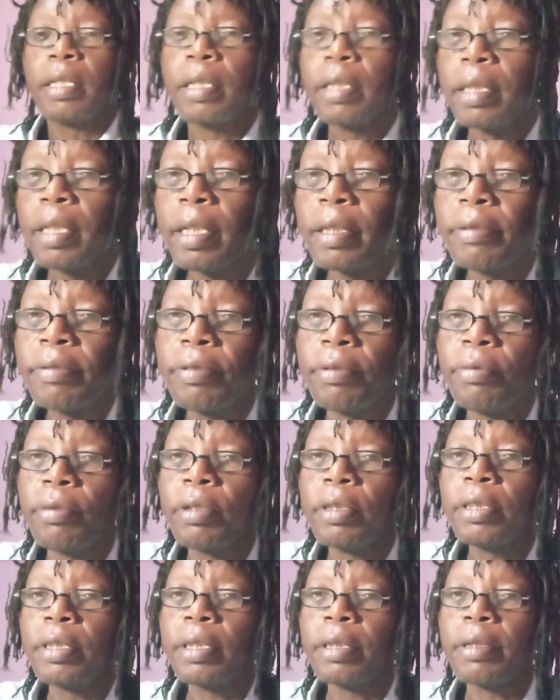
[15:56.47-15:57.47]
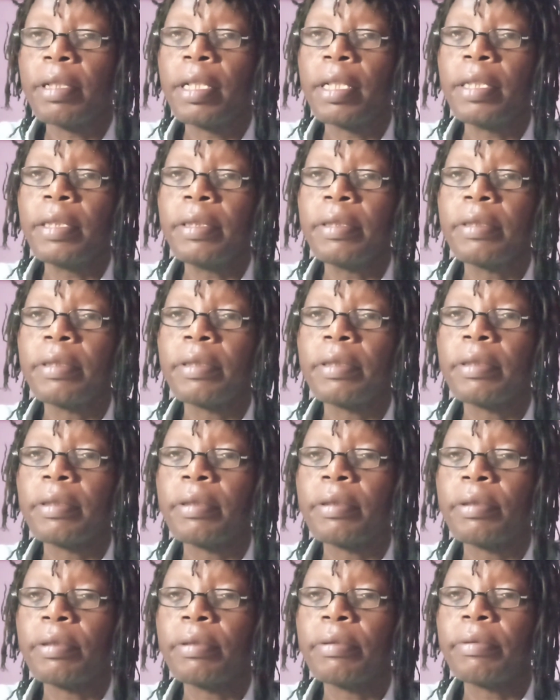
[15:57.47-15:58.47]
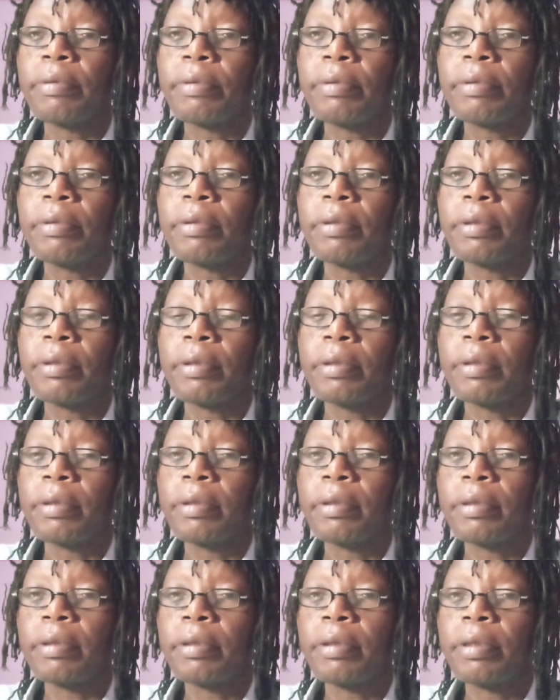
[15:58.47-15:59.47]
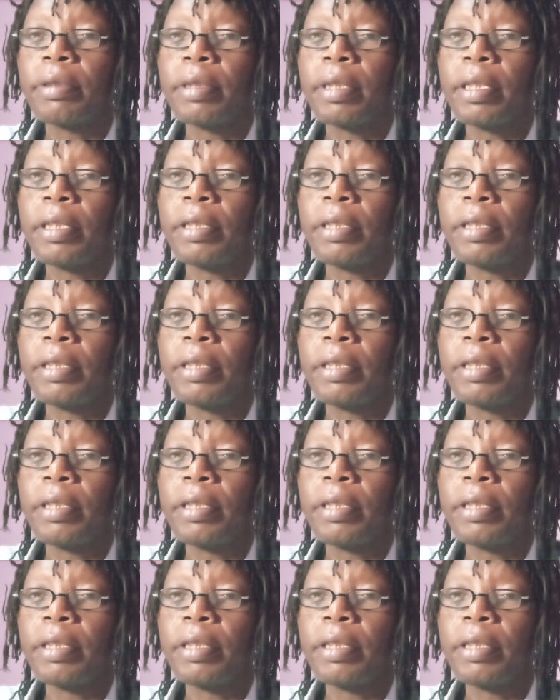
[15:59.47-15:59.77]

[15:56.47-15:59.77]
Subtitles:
Thanks for watching, guys. Stay